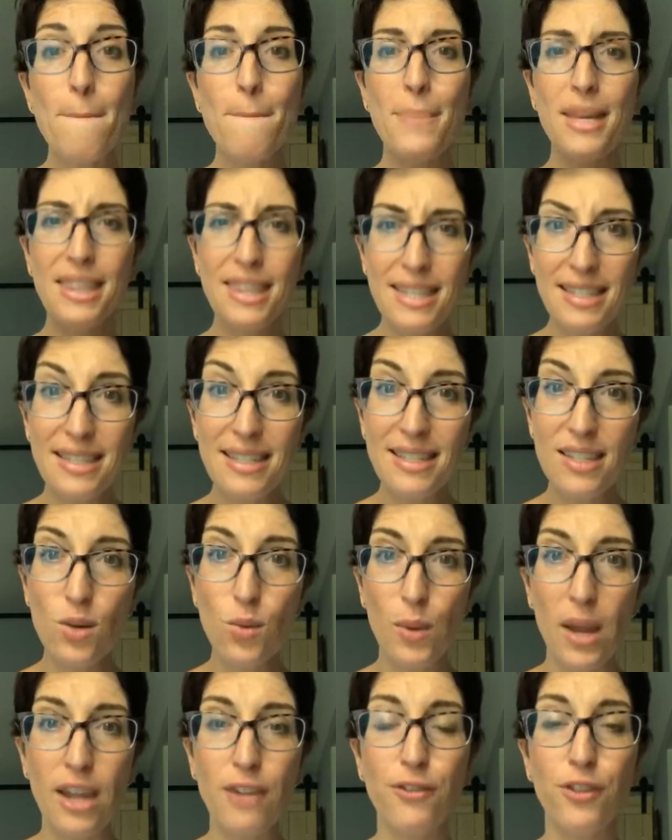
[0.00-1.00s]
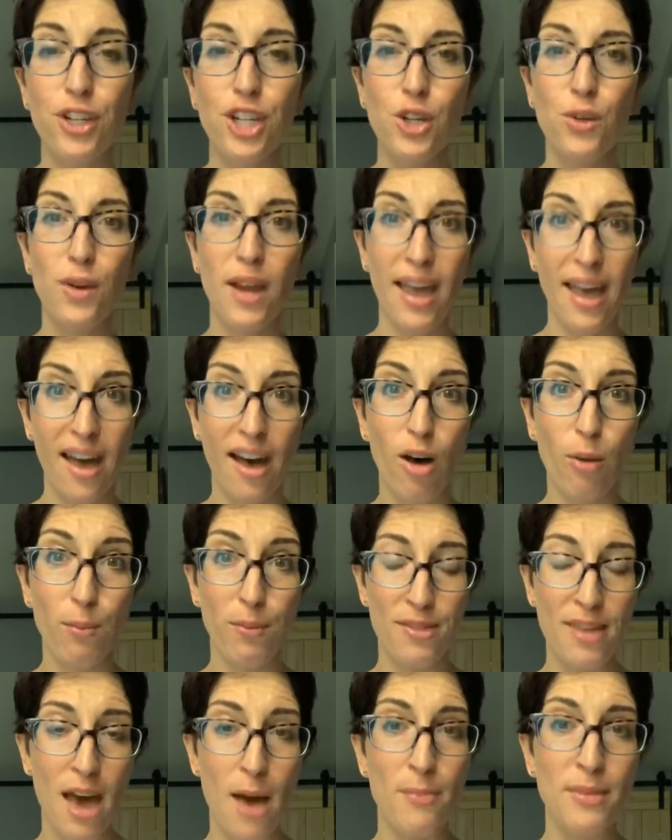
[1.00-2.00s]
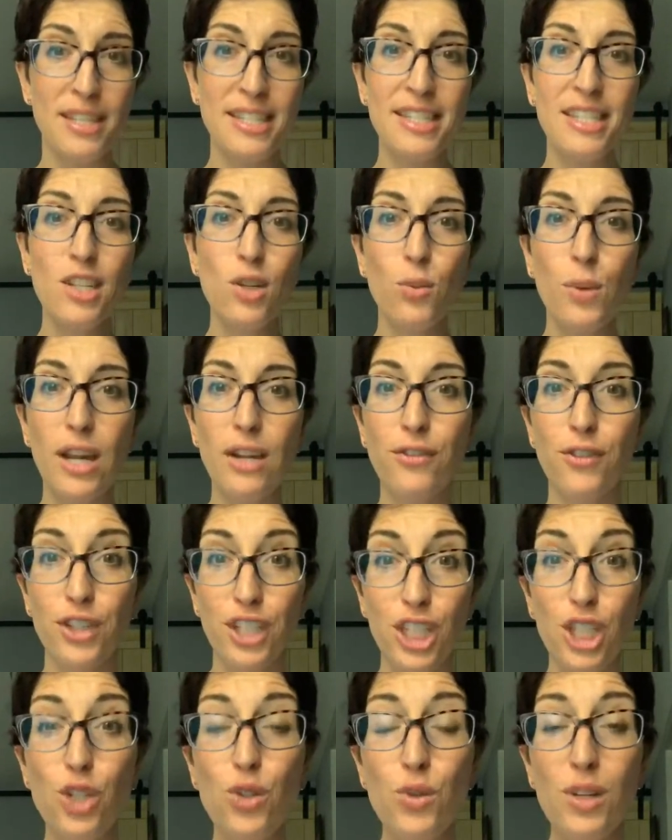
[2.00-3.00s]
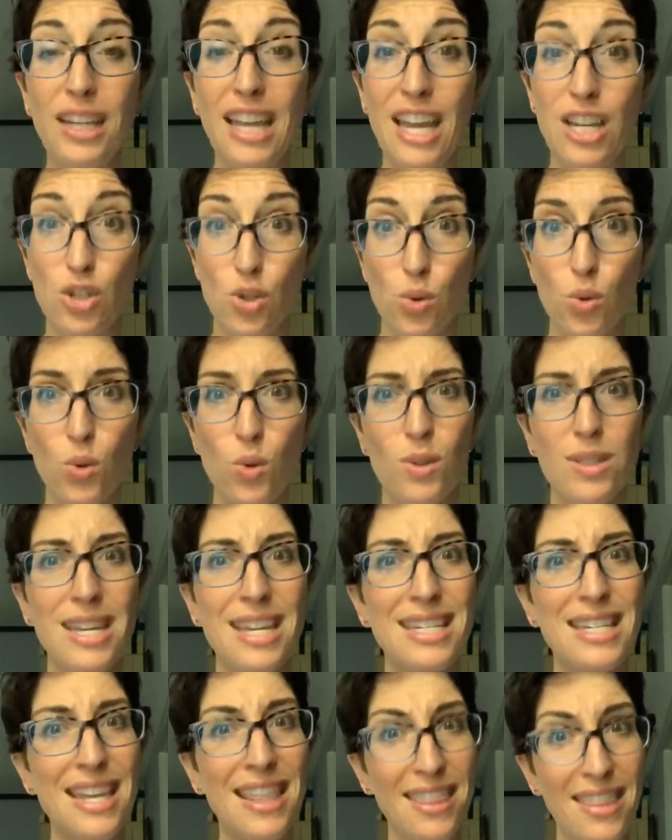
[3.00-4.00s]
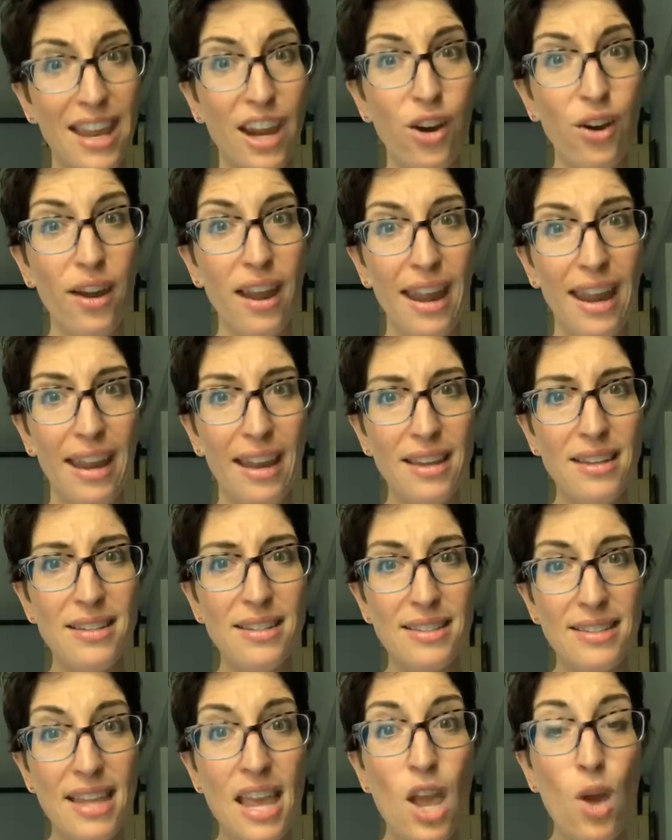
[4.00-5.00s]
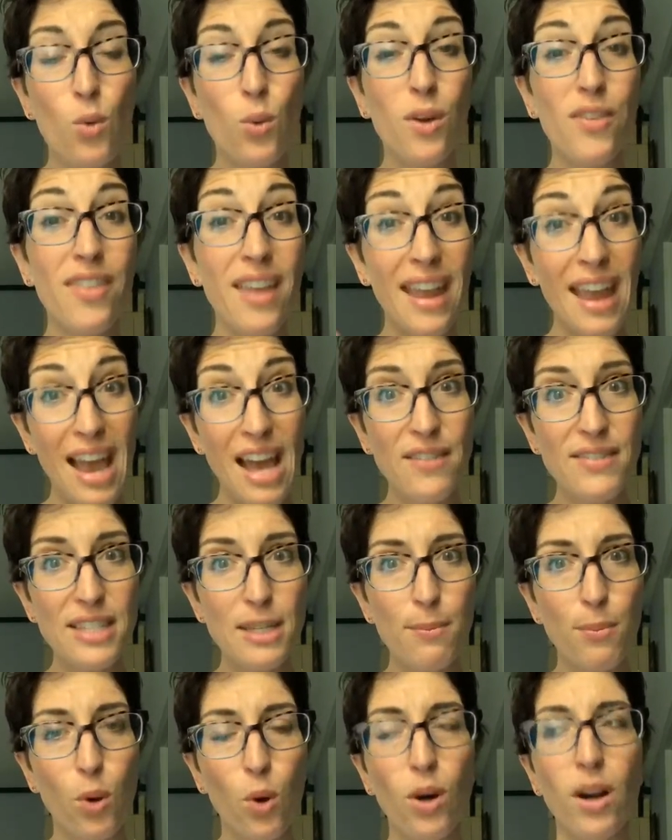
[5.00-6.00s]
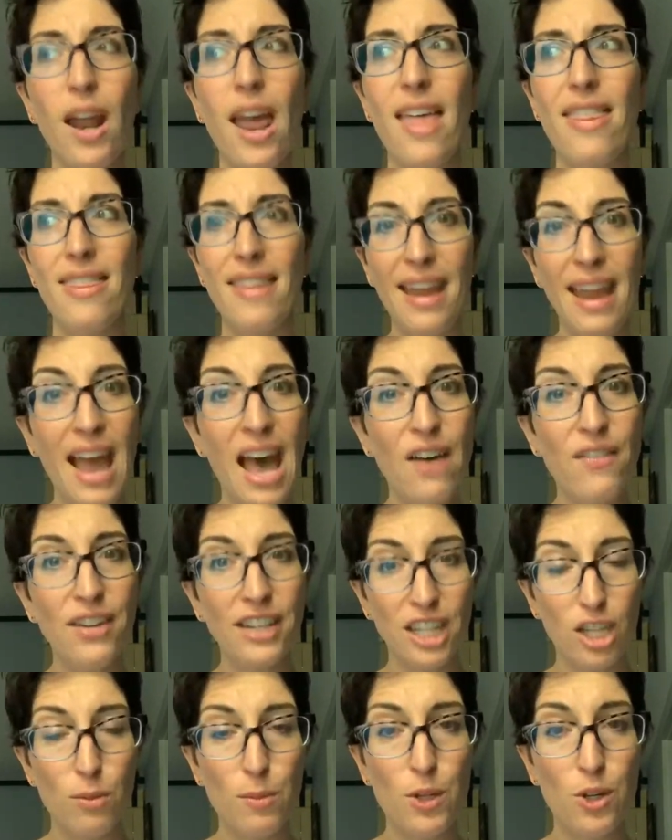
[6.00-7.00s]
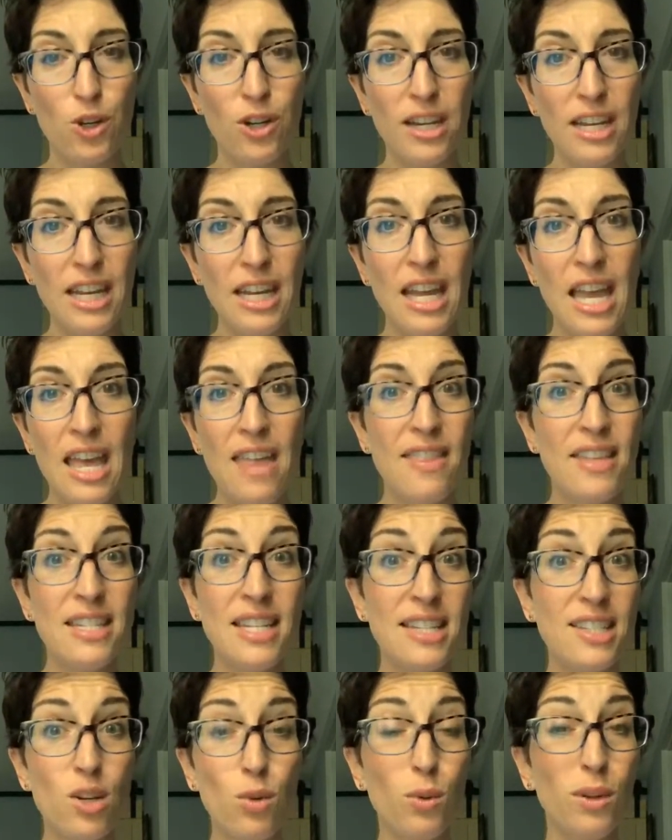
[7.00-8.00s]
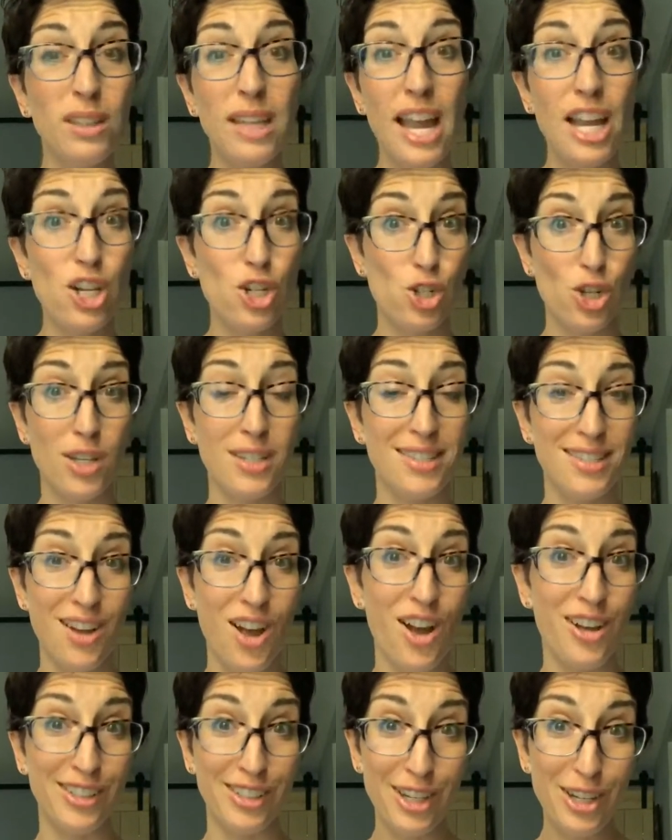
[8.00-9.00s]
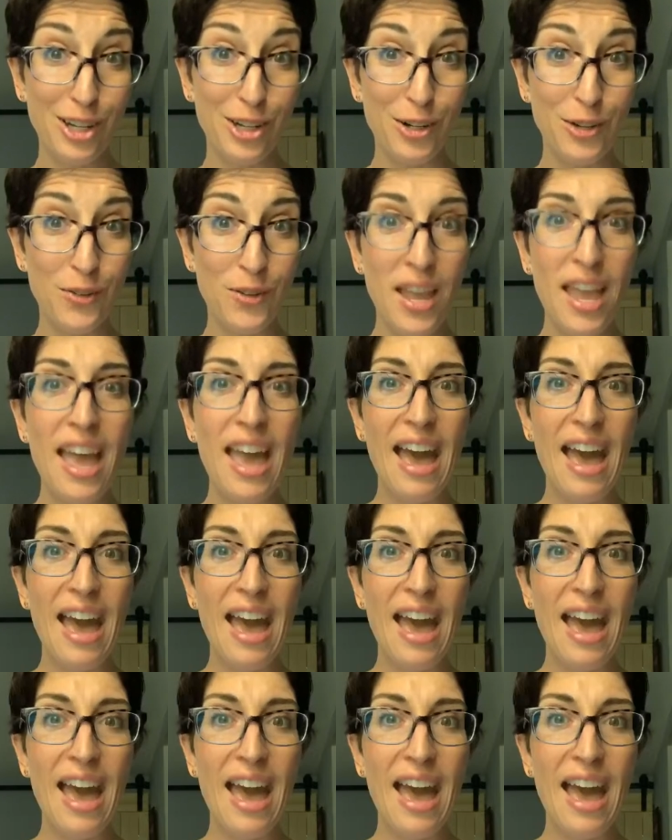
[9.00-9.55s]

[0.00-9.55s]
But this is a way for you to help them. This is a way for you to get tools into their hands where they have support and they have a community that doesn't rely just on you.